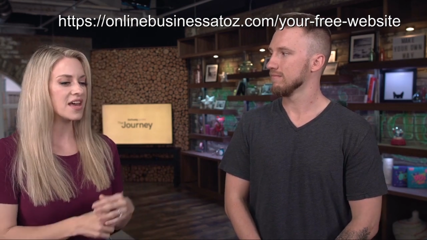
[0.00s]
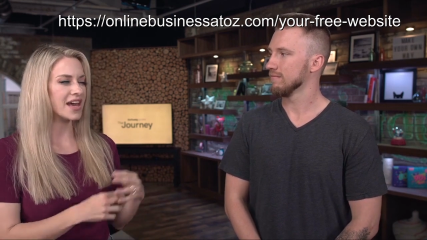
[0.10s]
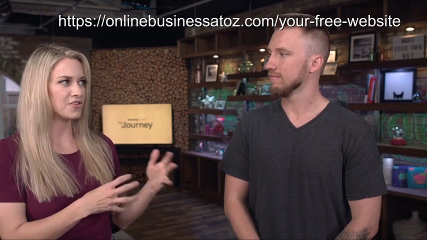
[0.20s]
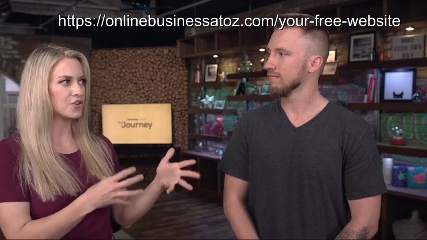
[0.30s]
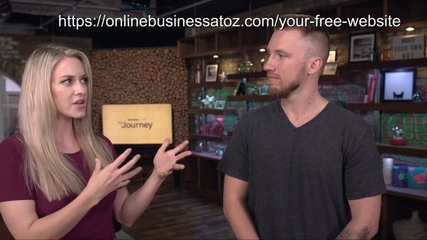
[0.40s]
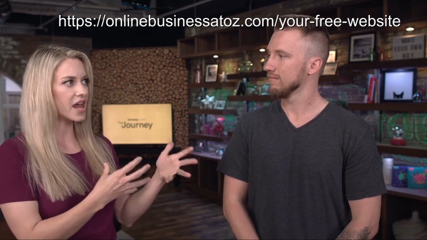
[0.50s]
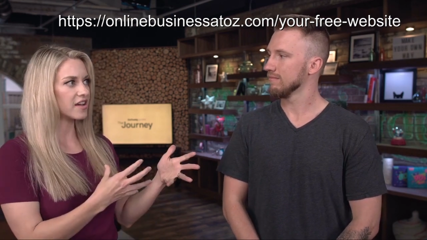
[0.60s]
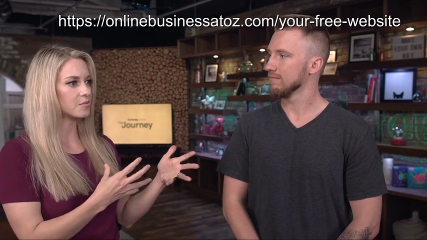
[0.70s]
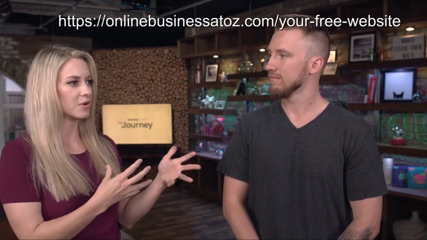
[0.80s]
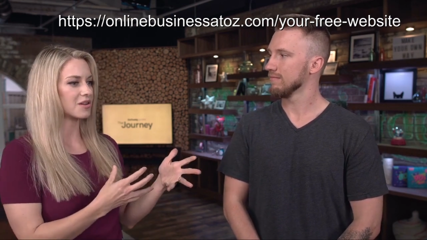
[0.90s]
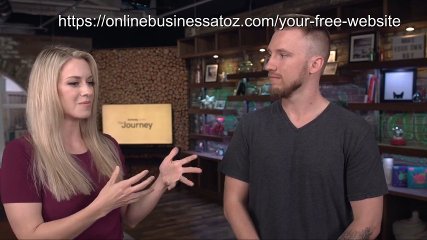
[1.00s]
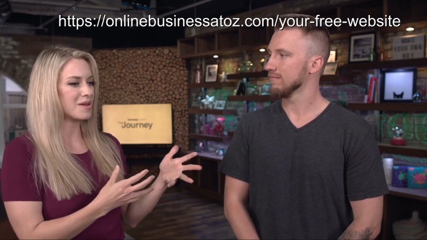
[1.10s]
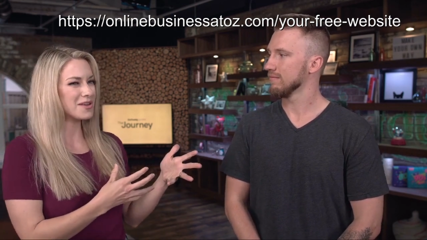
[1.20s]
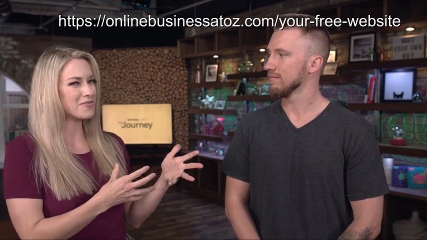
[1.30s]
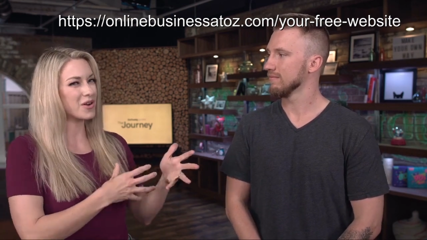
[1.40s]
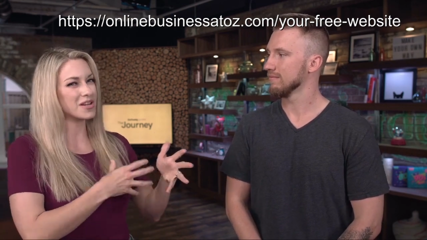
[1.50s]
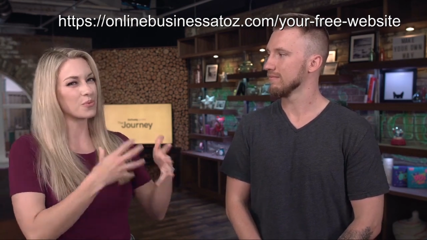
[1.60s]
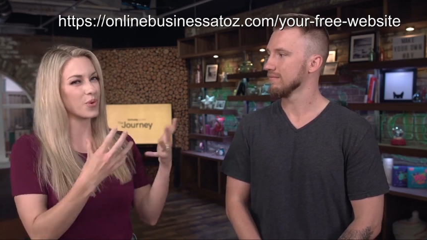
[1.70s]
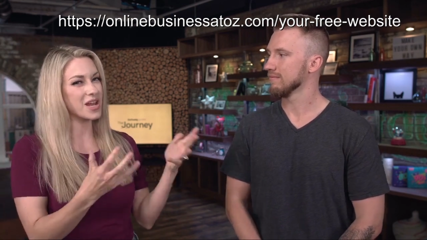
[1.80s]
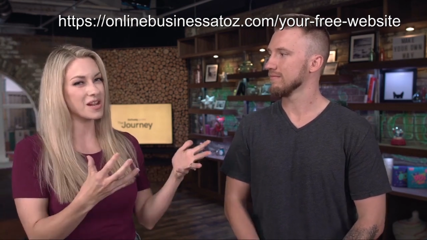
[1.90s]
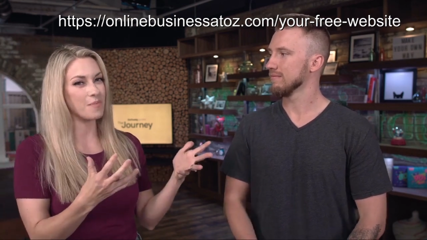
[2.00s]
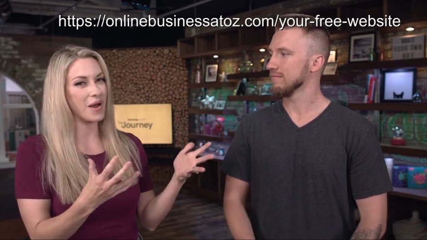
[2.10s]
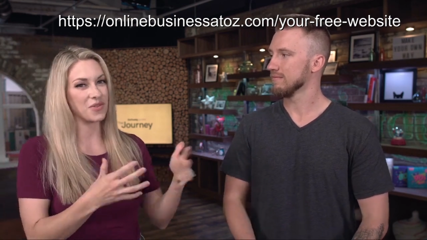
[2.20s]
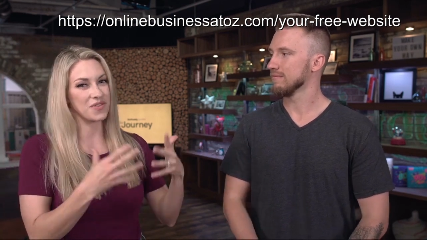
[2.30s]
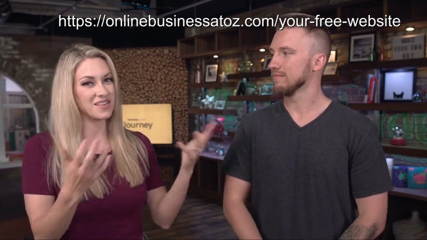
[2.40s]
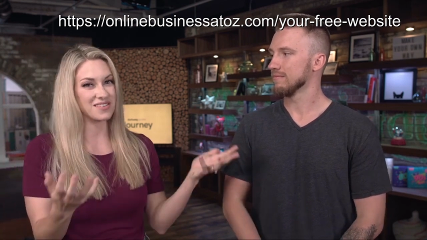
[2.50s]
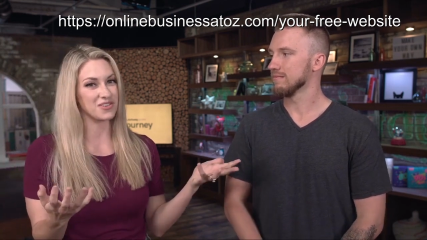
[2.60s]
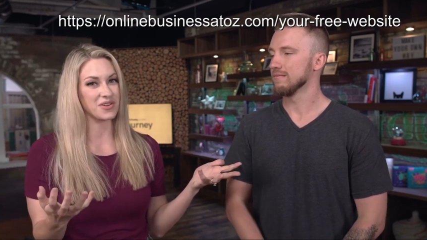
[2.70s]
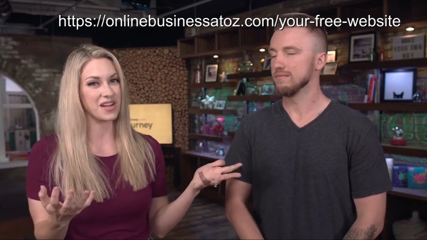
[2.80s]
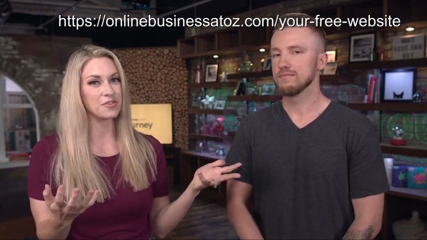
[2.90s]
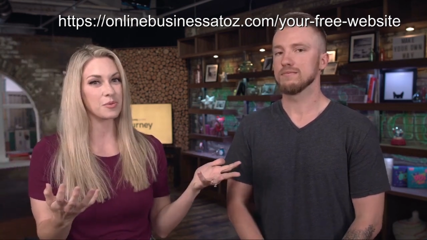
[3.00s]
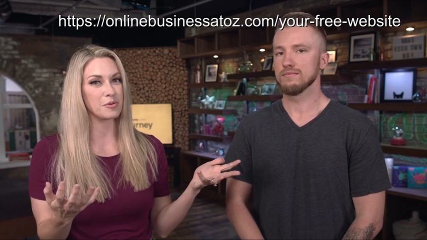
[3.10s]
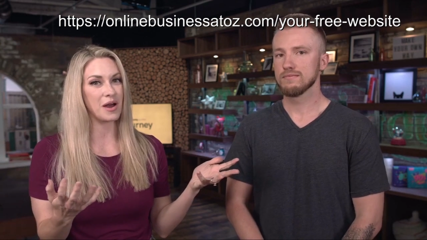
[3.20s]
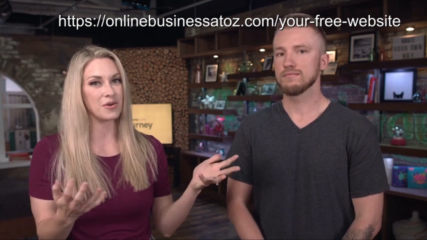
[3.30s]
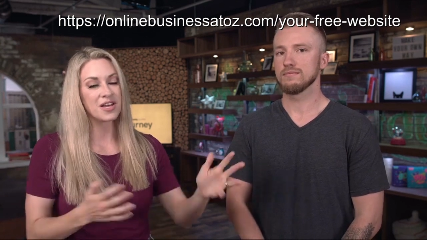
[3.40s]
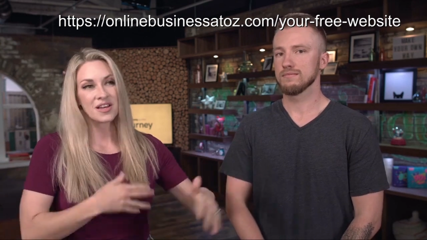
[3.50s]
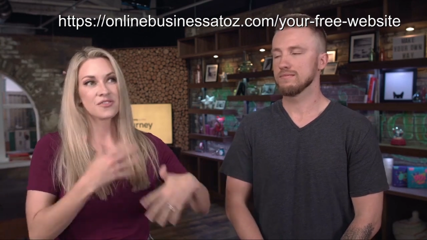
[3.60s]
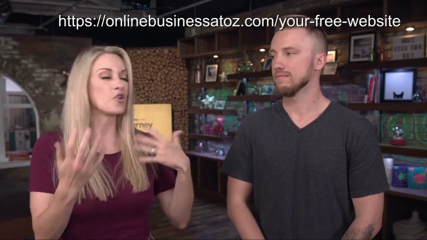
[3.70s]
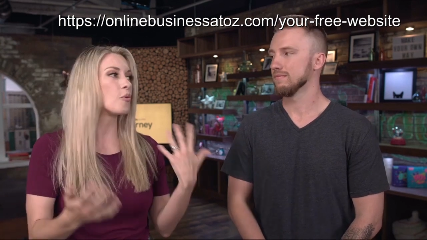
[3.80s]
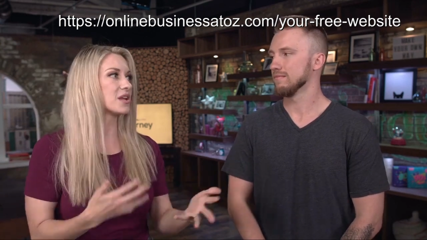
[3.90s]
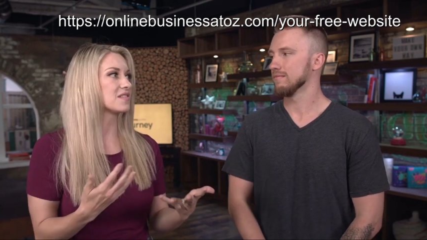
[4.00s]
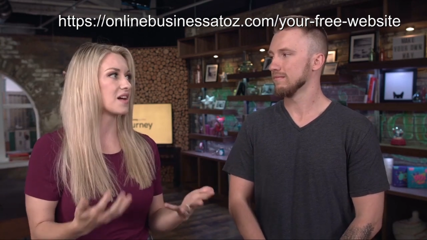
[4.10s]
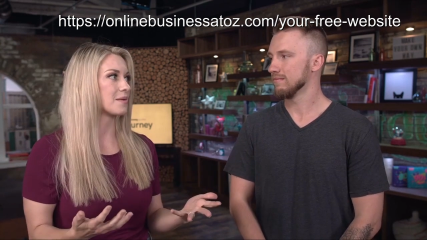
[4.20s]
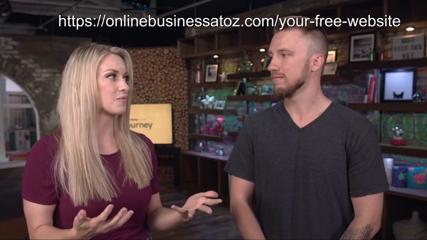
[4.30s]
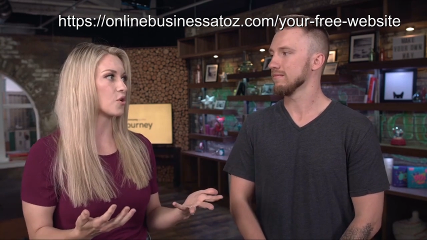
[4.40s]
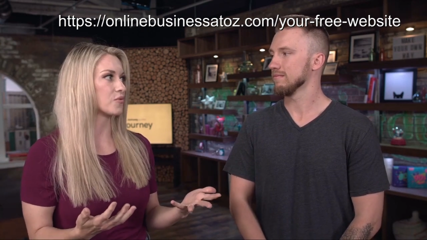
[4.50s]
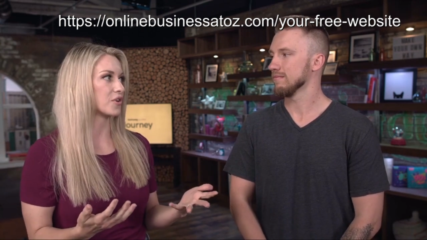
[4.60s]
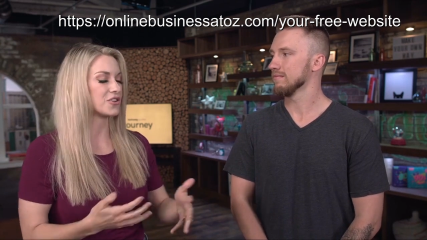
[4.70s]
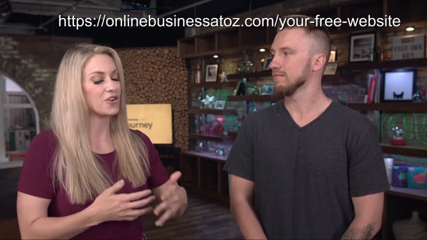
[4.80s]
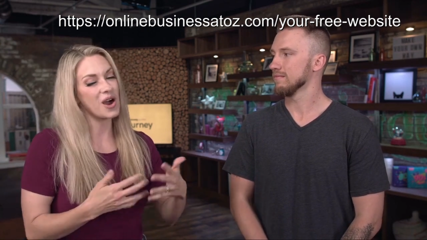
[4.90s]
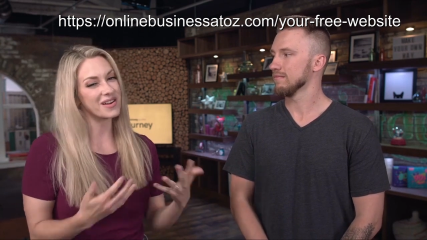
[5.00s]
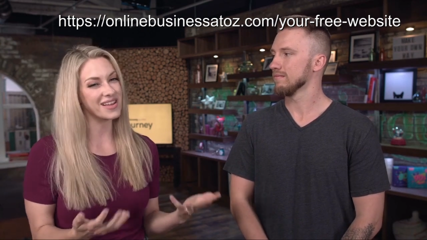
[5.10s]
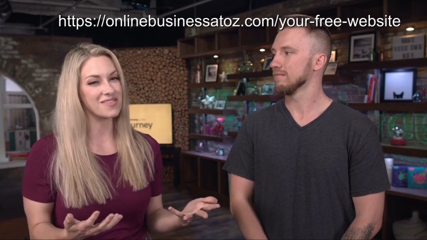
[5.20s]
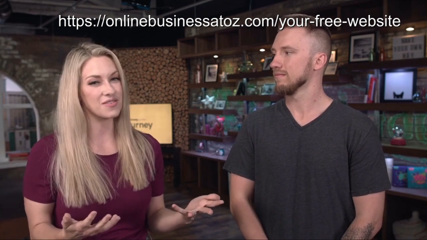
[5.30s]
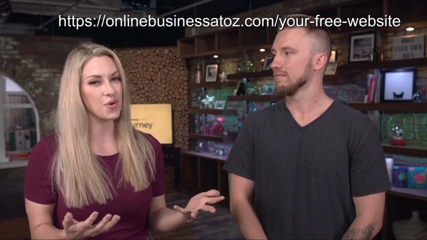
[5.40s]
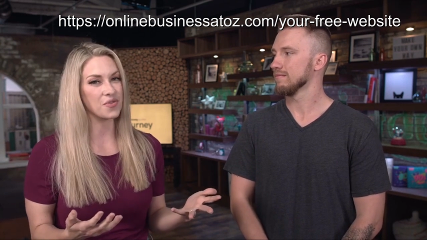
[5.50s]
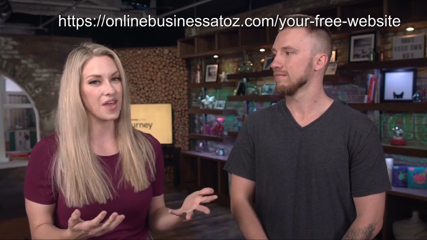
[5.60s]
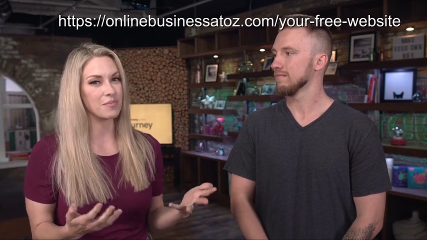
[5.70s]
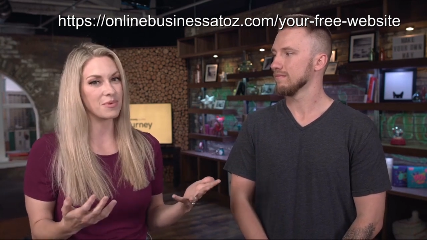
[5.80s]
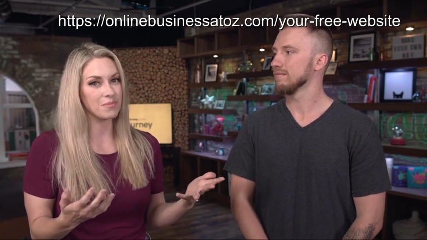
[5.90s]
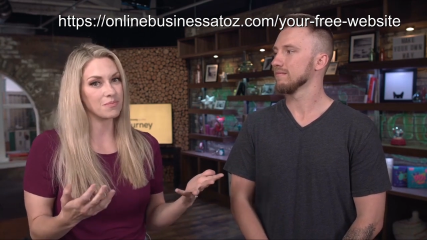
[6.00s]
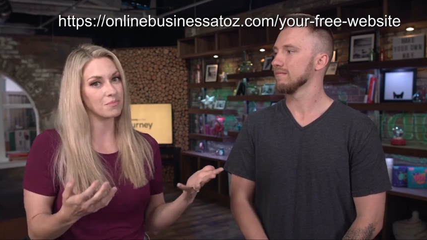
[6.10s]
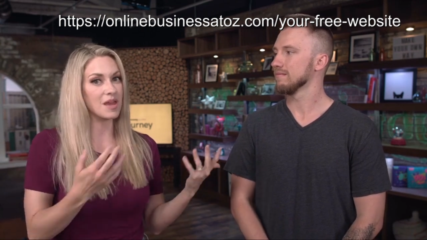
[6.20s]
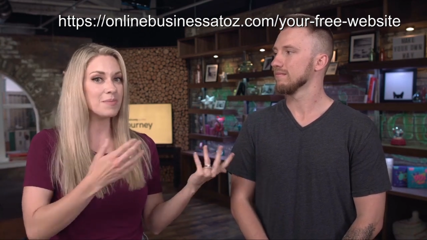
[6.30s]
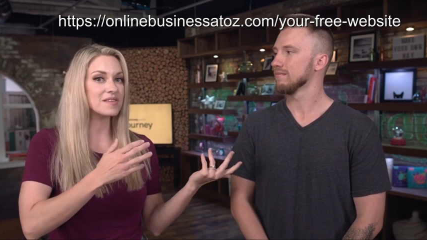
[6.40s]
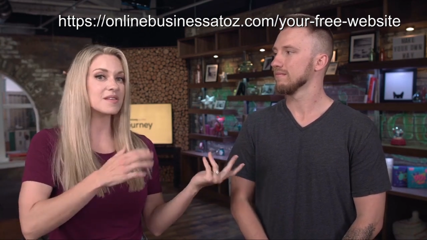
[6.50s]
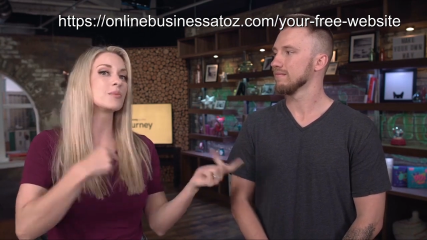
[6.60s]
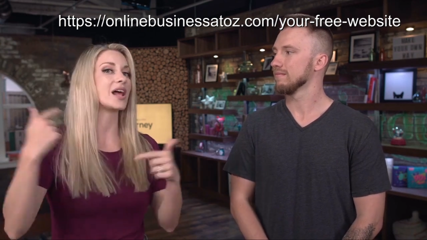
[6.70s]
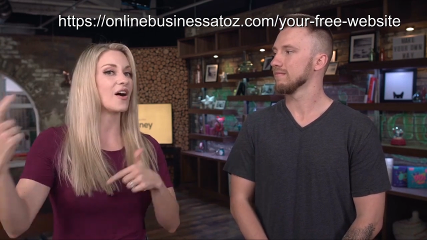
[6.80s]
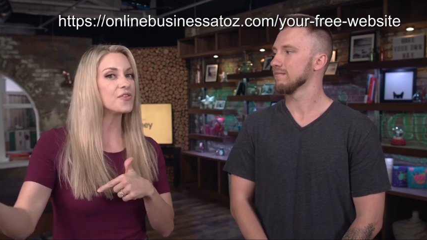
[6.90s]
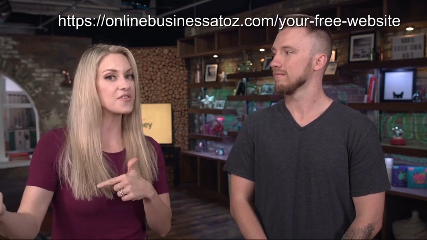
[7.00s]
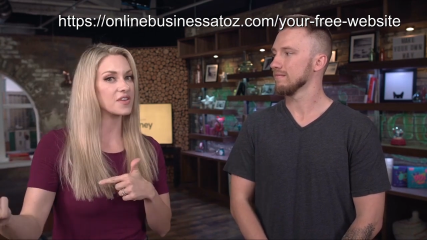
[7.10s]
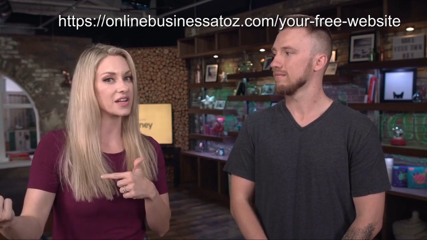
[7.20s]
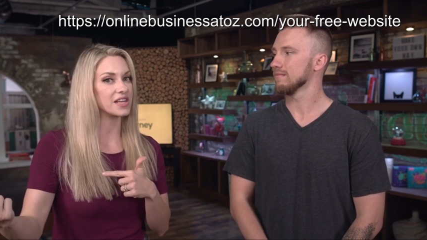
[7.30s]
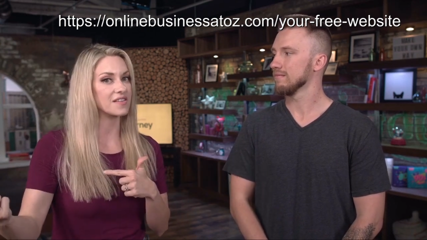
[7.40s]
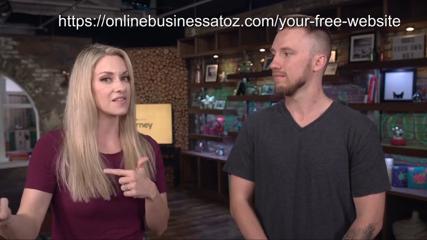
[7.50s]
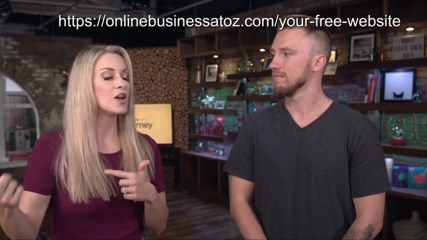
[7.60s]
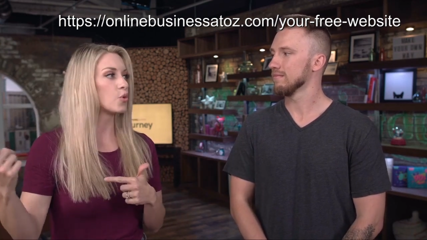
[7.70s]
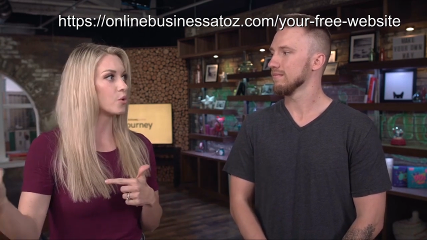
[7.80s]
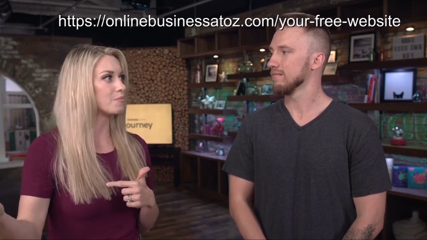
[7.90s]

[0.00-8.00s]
Speaker 1: and you're an expert, and maybe you've already written about the things that you're an expert about so many times over, and your audience knows that, but maybe someone else's audience would